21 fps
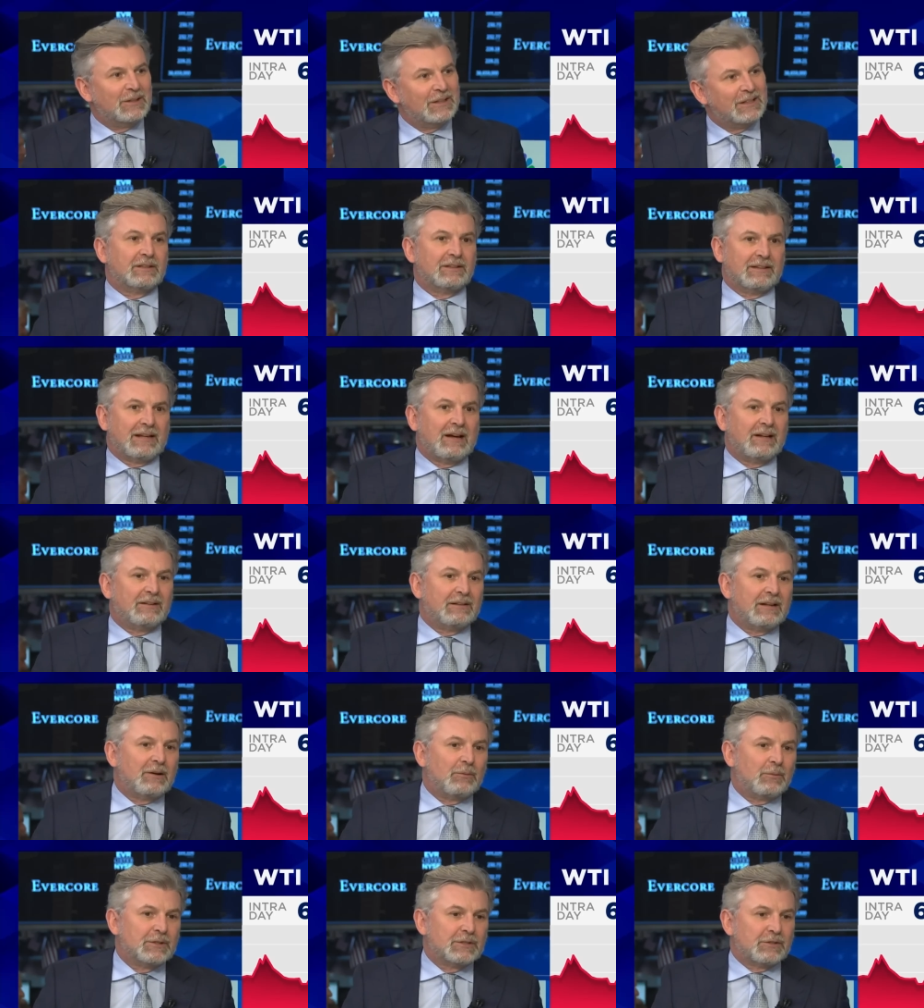
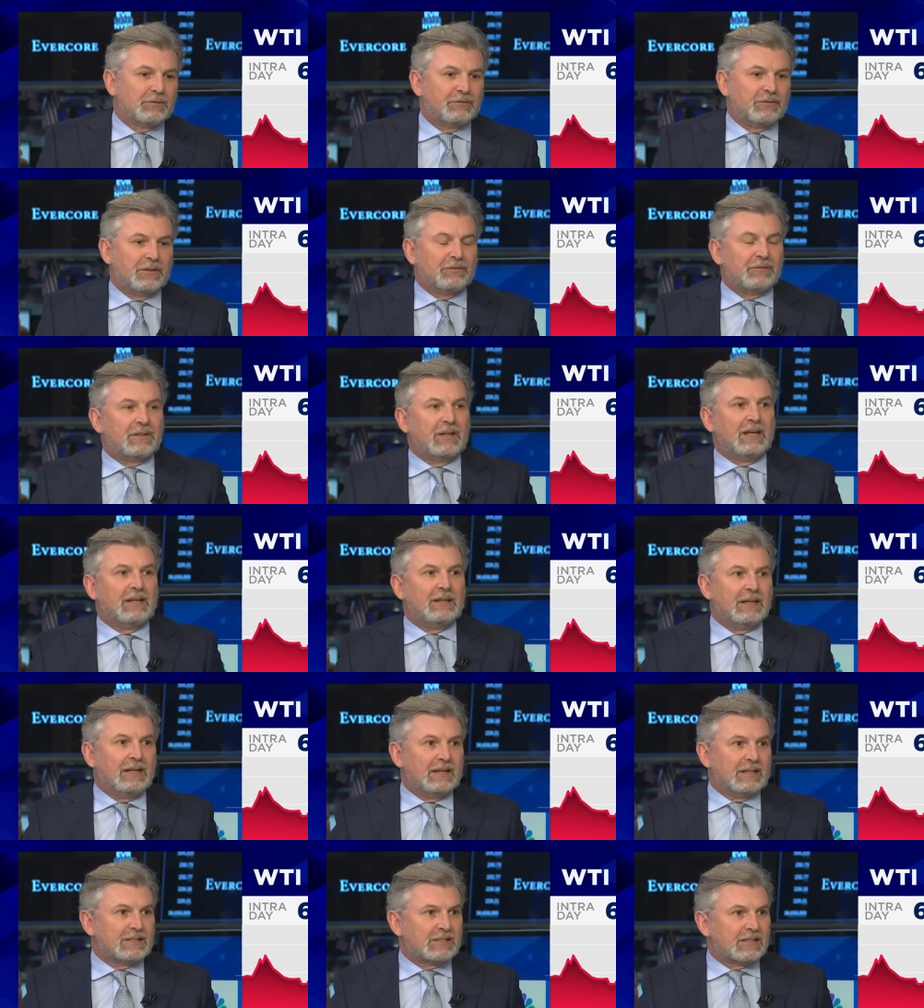That one's a
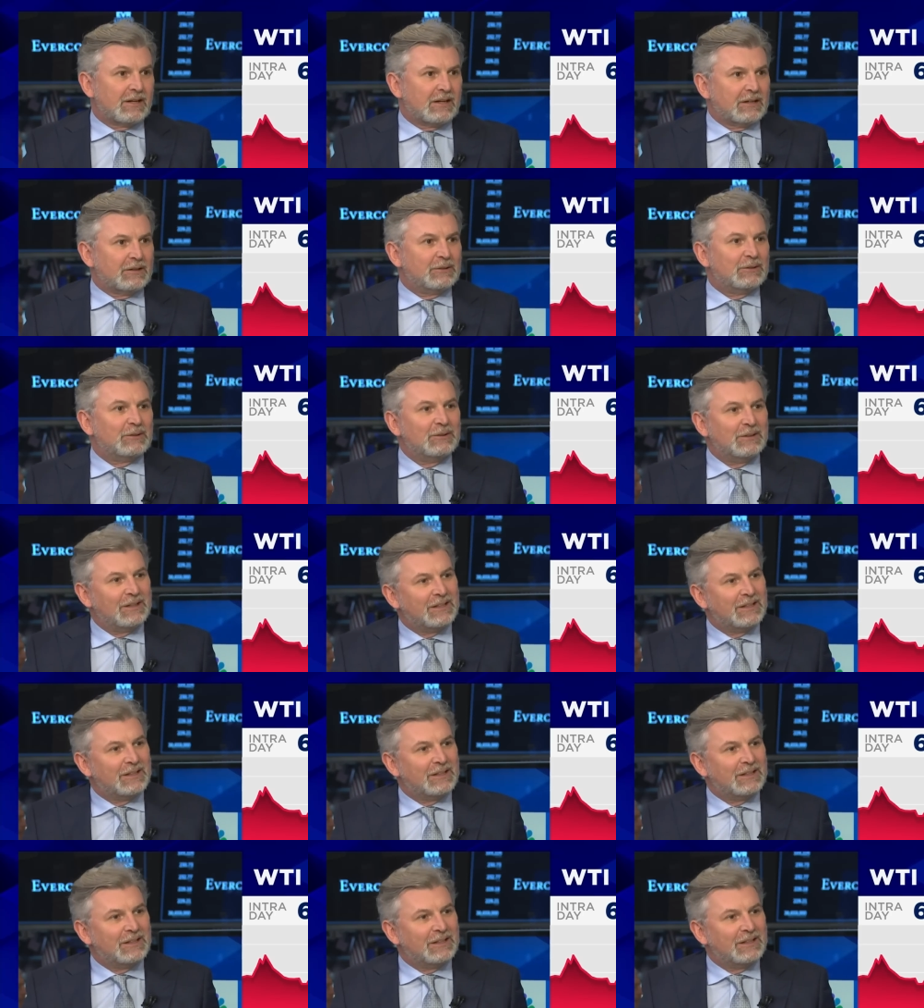15-year cycle.